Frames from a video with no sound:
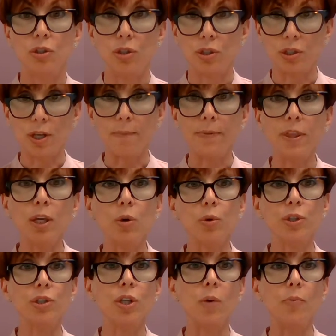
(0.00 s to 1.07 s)
to something
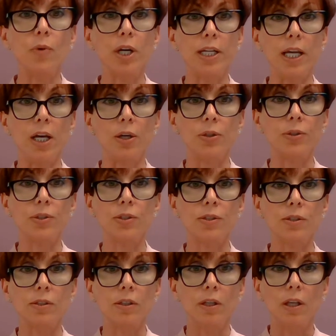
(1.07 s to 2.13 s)
or someone
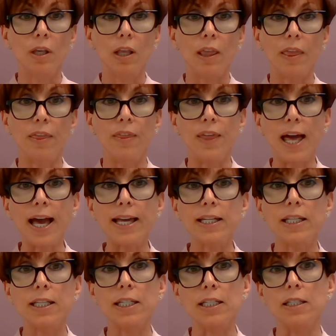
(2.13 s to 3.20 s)
else,
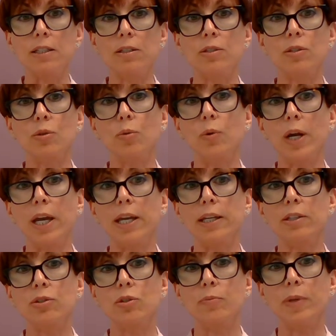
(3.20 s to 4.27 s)
that is the
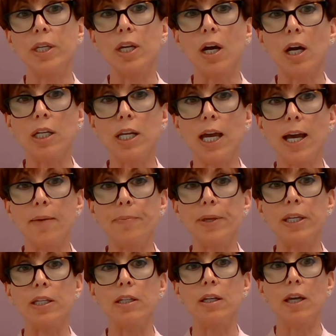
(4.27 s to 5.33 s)
way to be
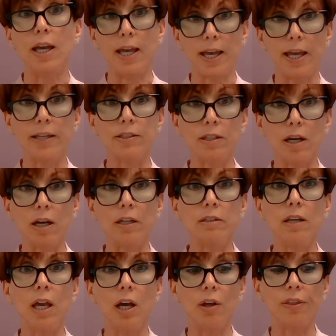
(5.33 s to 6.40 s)
unhappy and
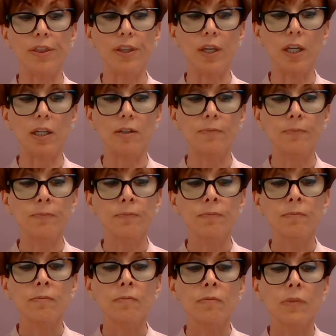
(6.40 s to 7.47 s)
unhealthy.
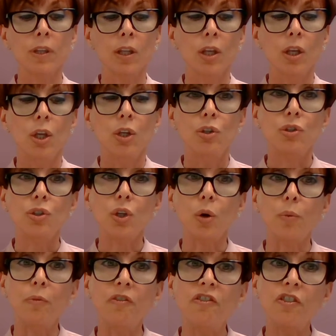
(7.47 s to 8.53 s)

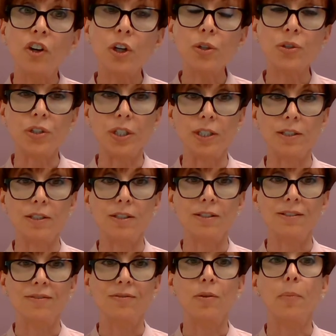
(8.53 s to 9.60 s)
So
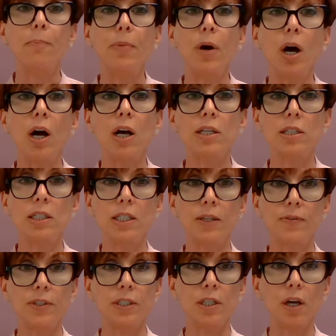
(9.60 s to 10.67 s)
versus
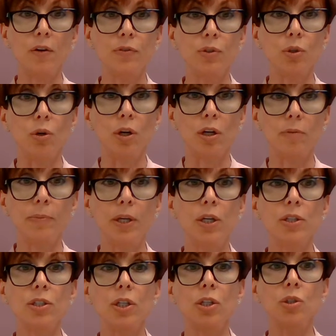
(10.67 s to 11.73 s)
positive self-talk,
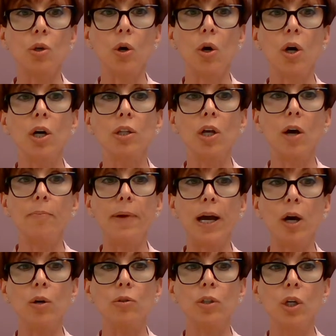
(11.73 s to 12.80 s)
because it is all
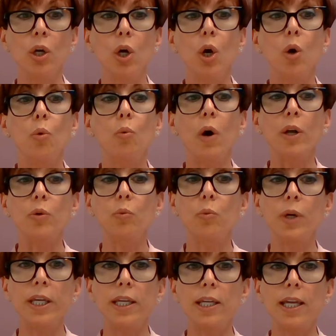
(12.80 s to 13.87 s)
about what
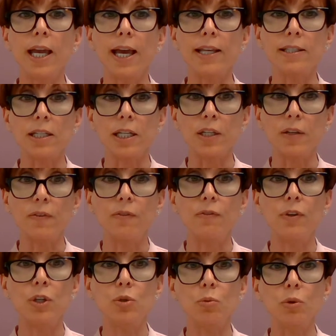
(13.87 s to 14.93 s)
we as an
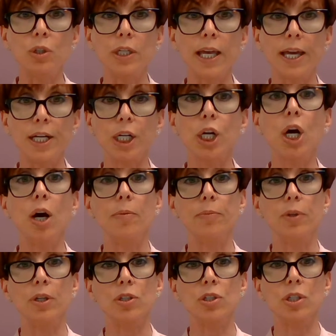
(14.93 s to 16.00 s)
individual can
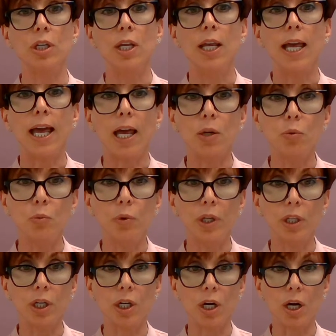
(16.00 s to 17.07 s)
accomplish and
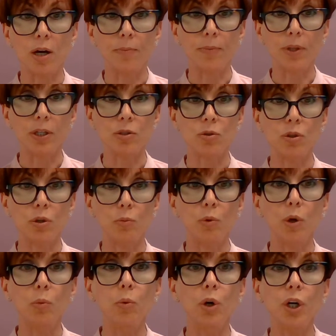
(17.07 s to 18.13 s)
will accomplish.
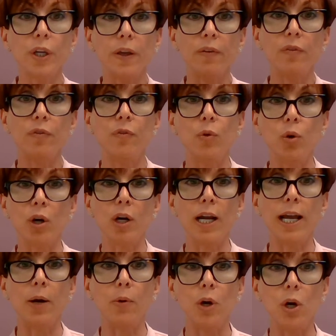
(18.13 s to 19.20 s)
We're working for
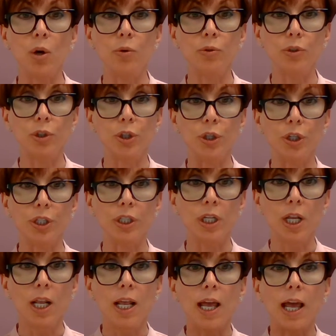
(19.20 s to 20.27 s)
our own good.